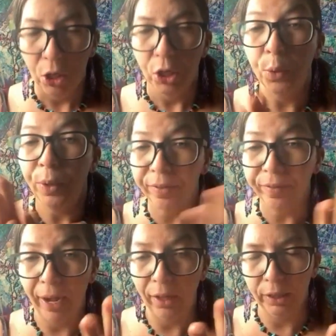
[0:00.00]
So with
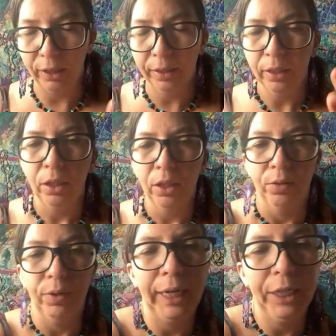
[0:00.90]
Valor,
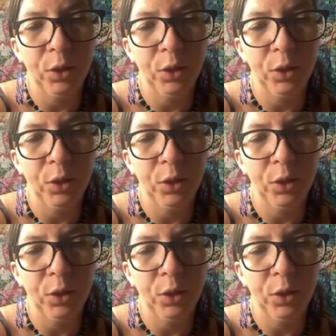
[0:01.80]
right,